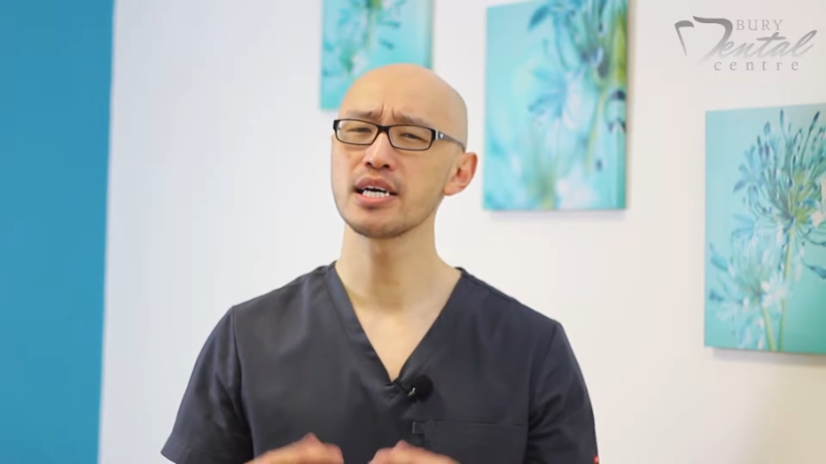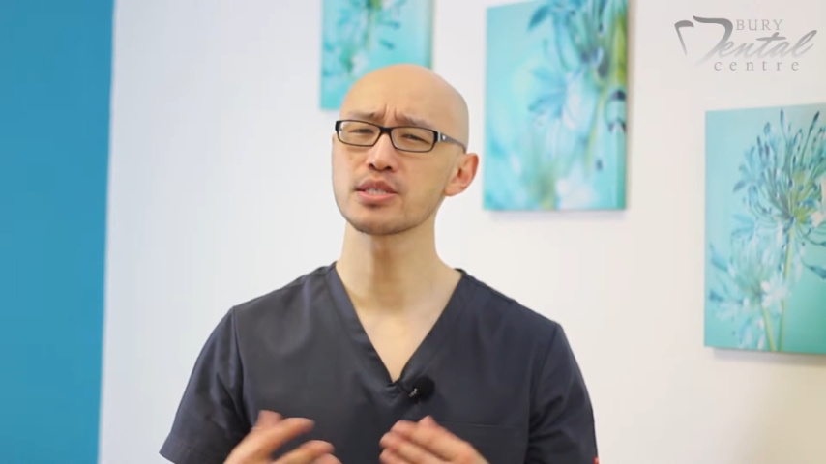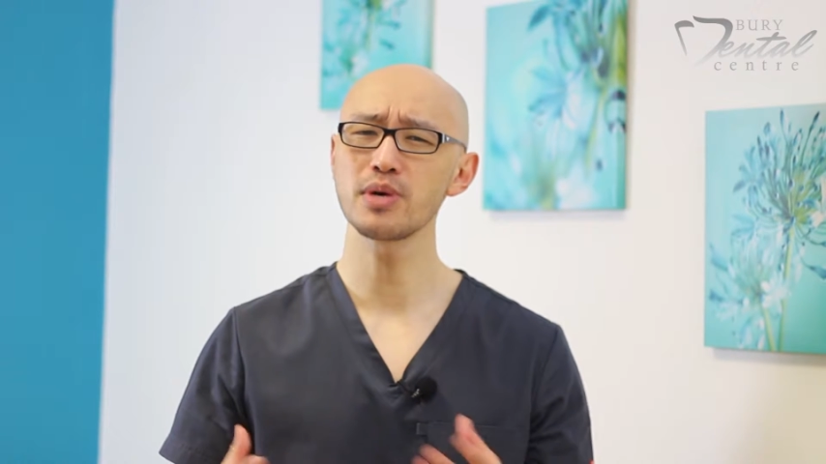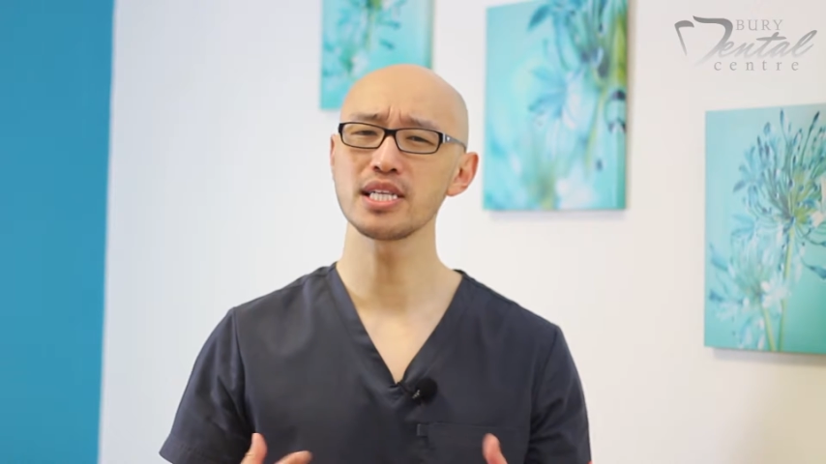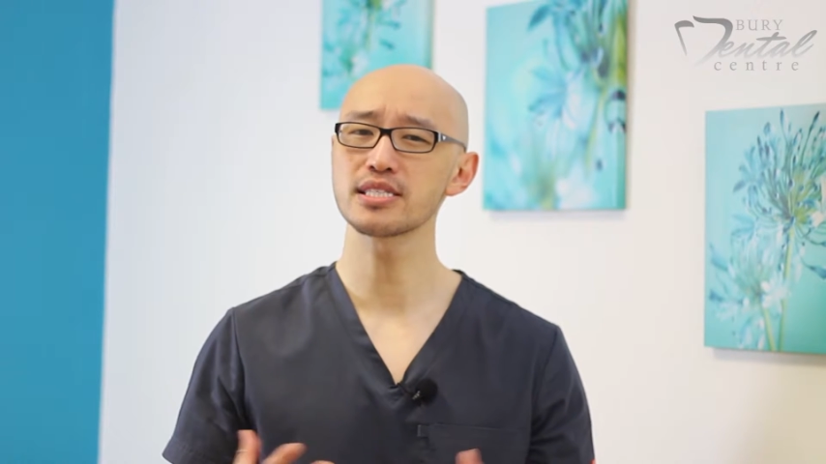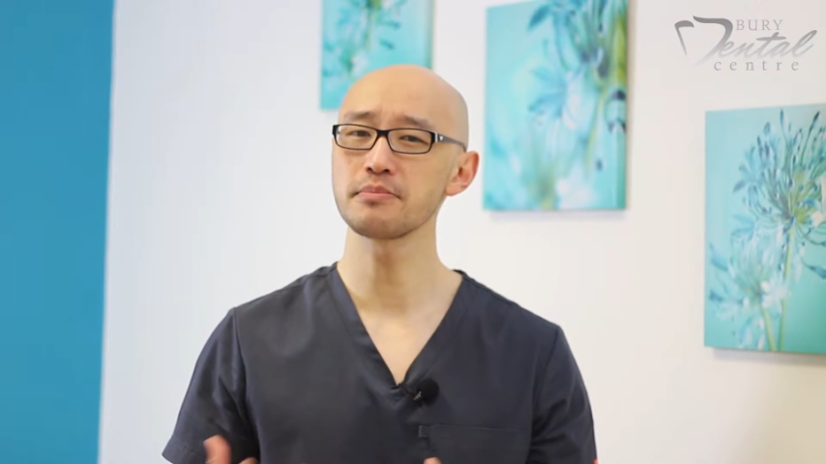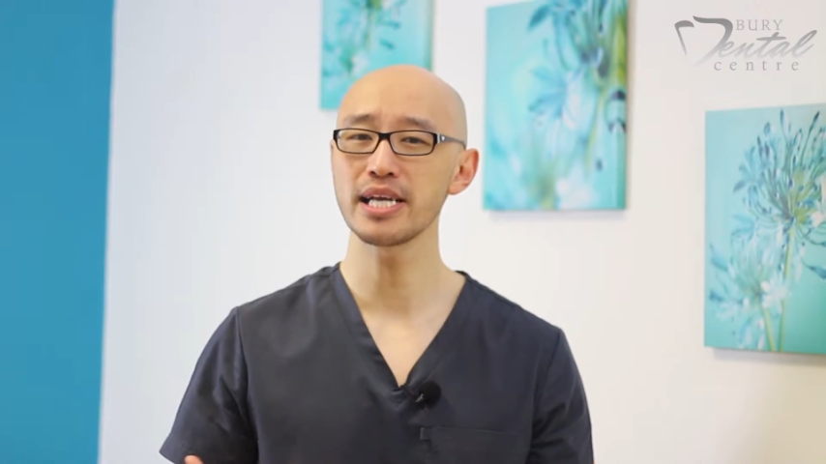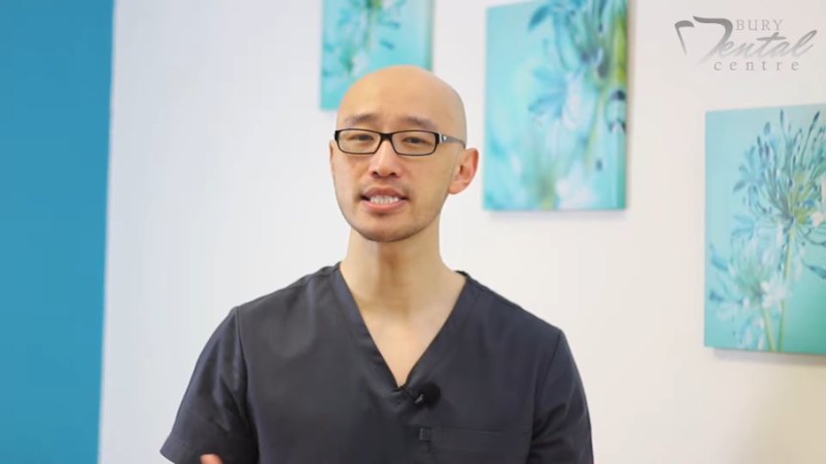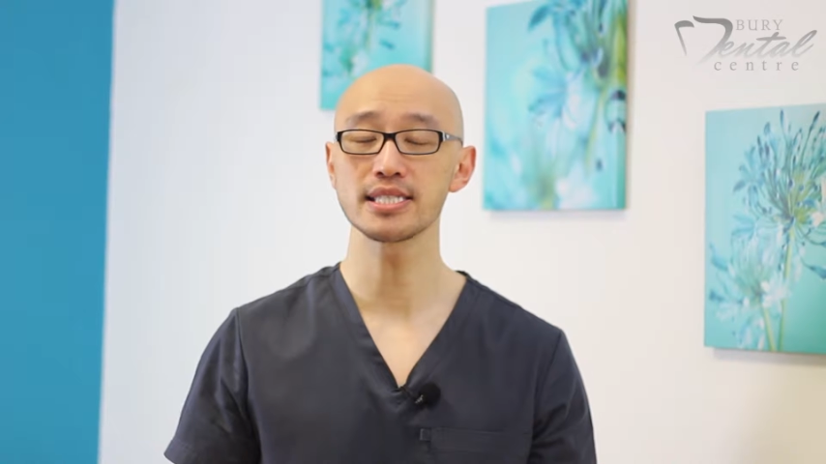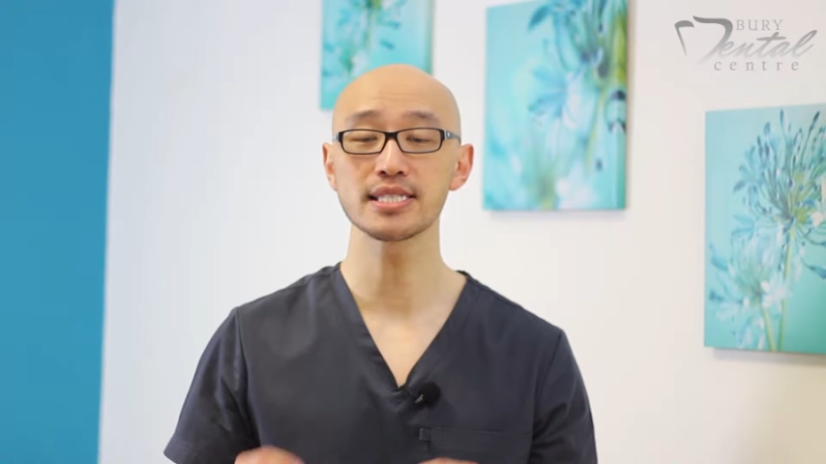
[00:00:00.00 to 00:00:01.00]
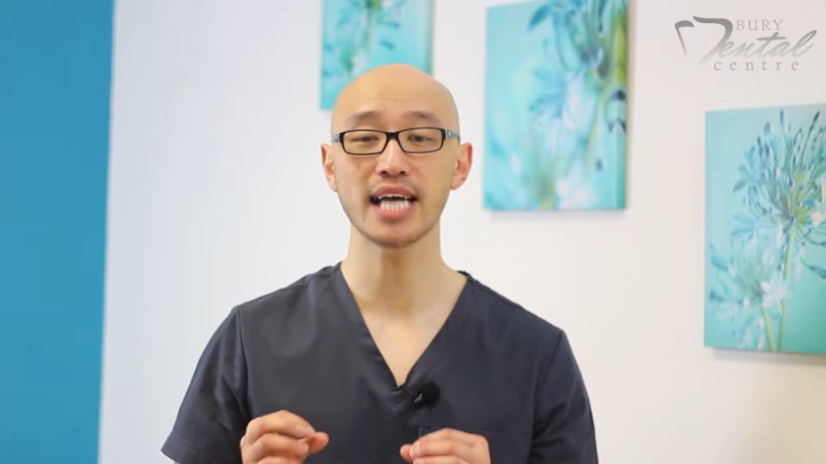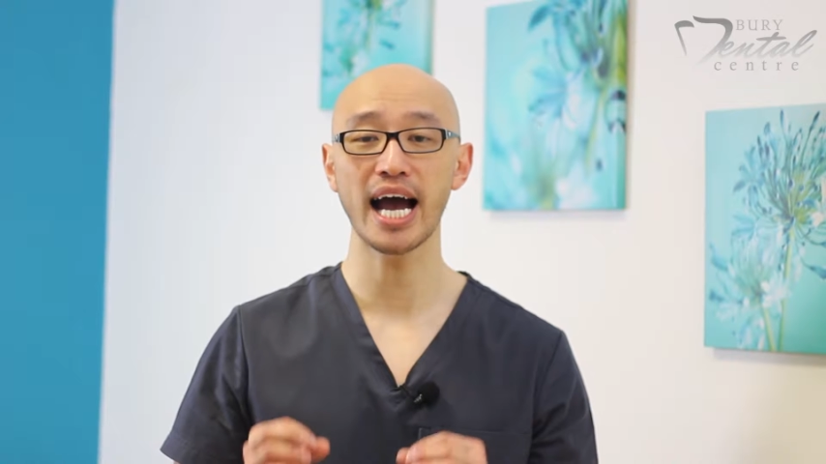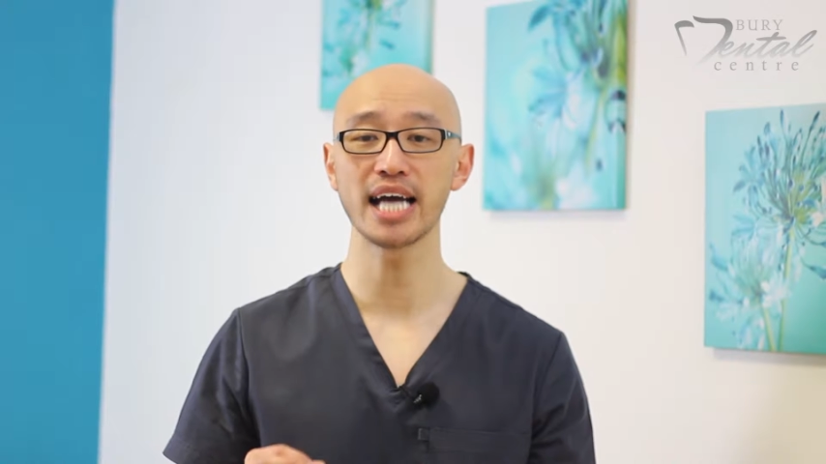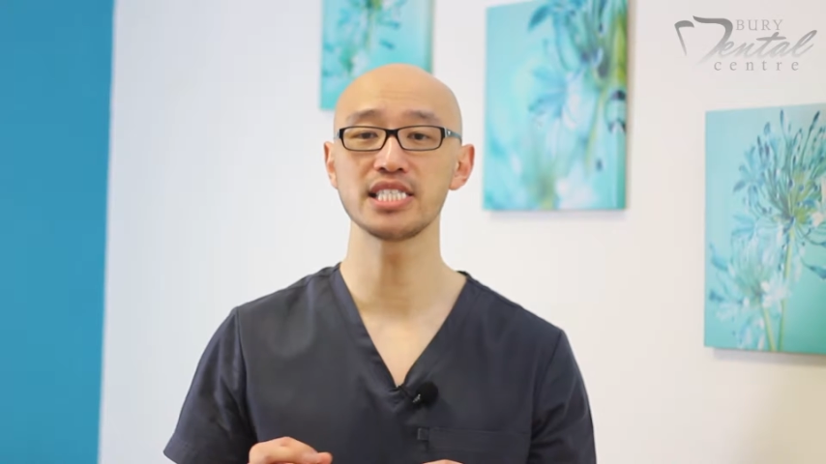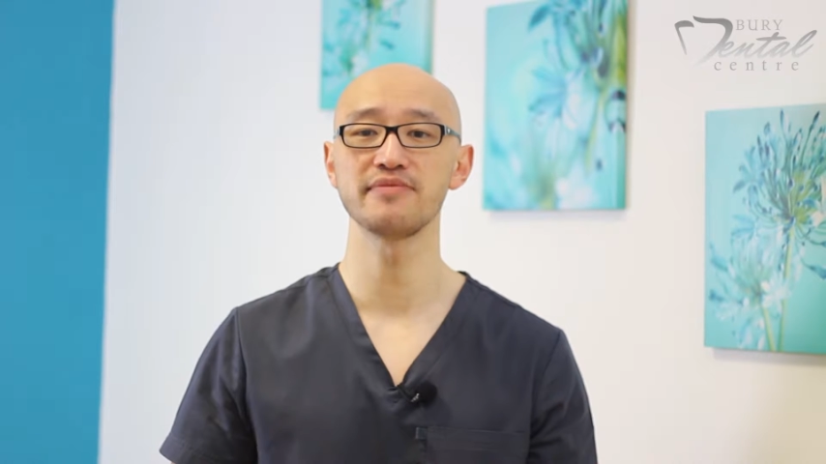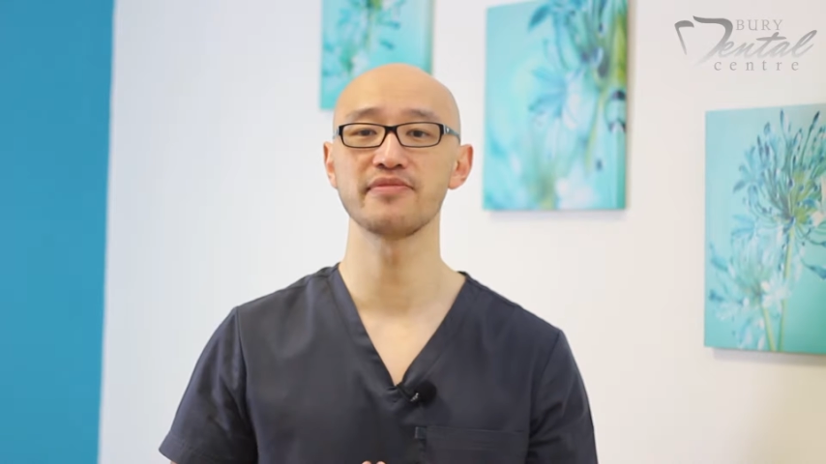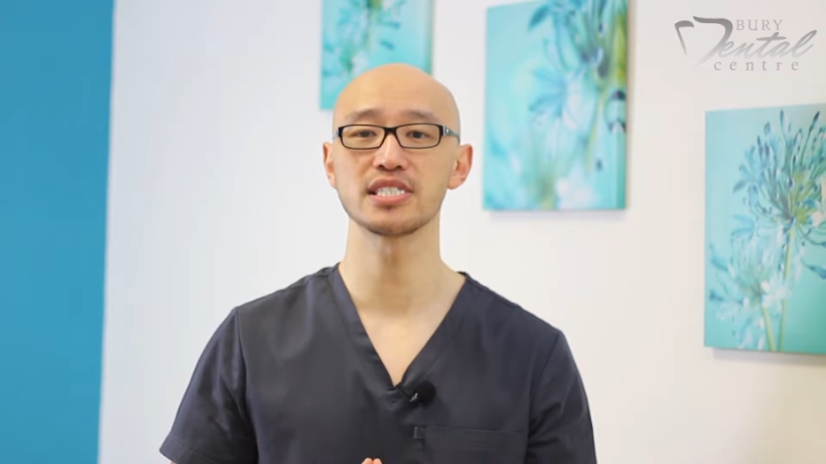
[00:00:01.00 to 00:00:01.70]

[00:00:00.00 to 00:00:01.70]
as well as the maintenance hygiene